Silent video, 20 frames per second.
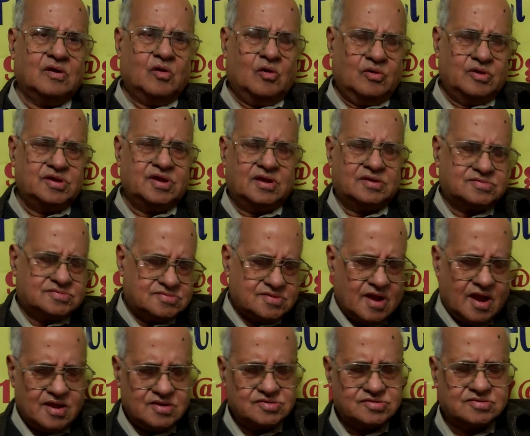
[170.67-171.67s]
Oh yes,
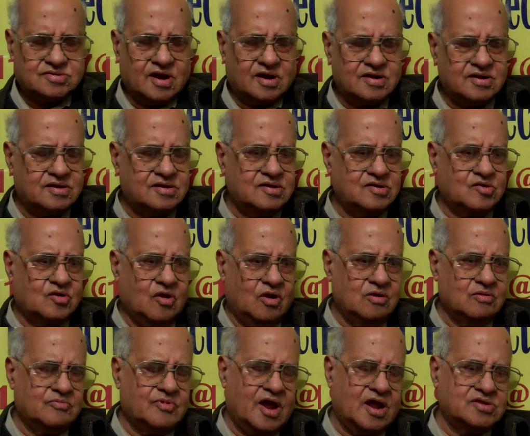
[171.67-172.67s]
I studied in
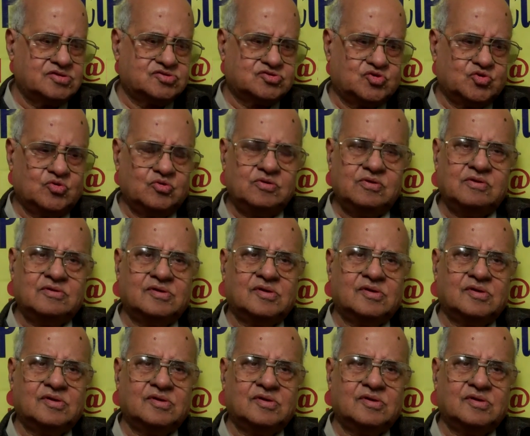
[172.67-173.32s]
Kalong High School.